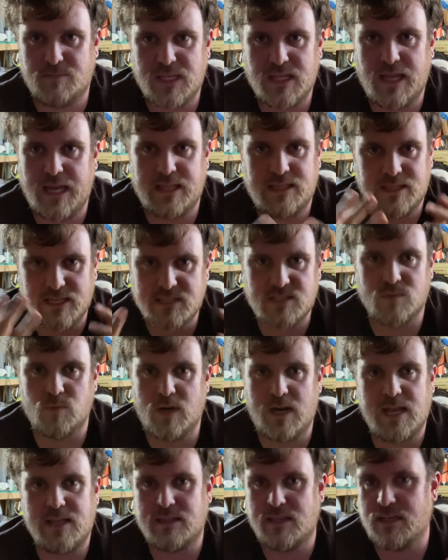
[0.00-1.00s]
be like, this is
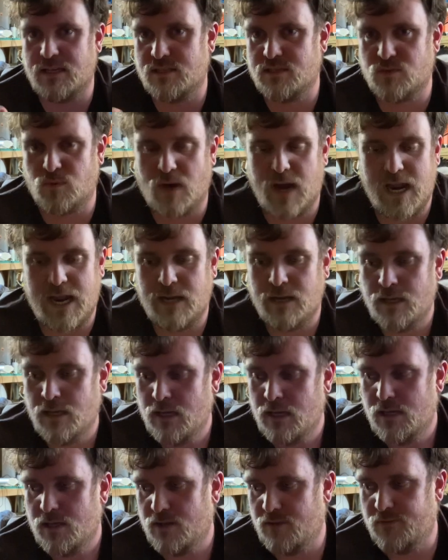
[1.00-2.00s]
what I think is right.
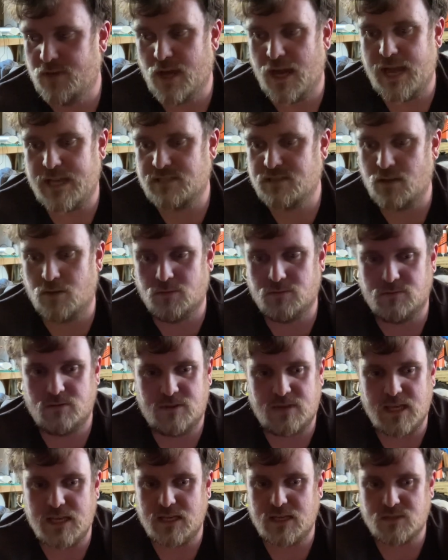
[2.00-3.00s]
If you guys don't
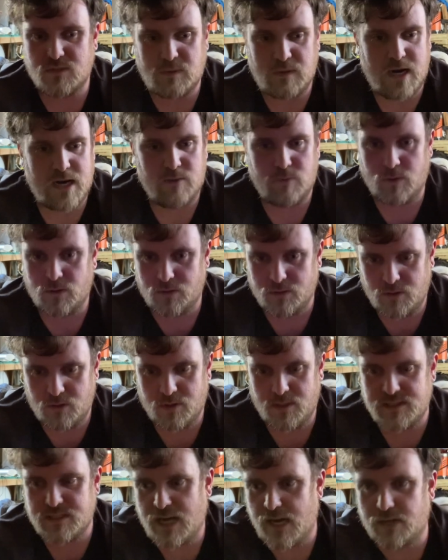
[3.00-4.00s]
think it's right, well,
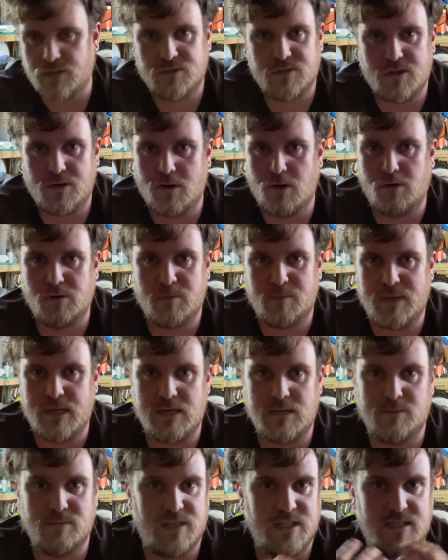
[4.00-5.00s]
you're entitled to your own
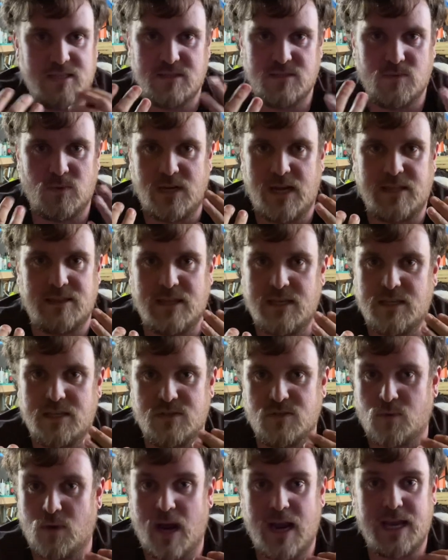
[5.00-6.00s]
opinion, but this is what I think
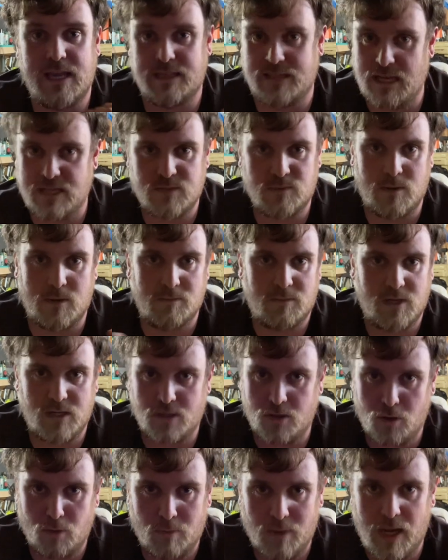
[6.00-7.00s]
is right, and that's what I'm going to
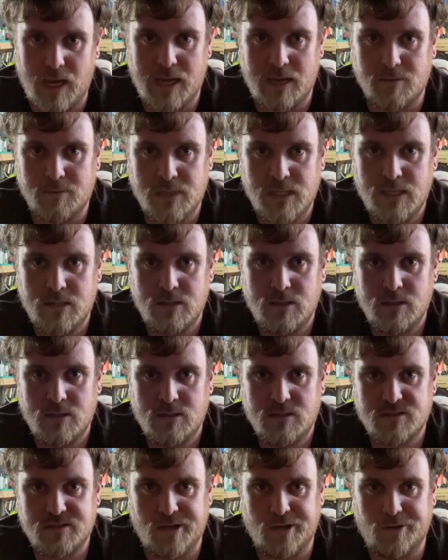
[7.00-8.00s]
go by.
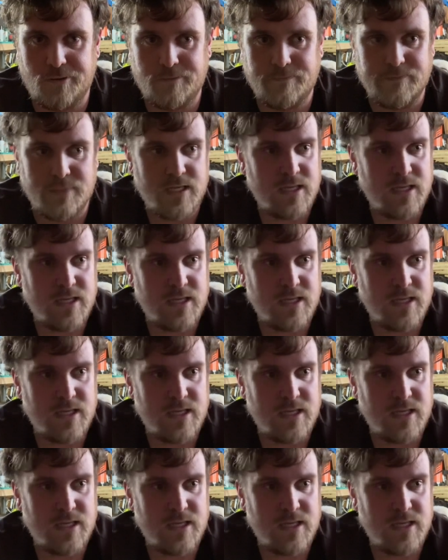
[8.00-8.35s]
So,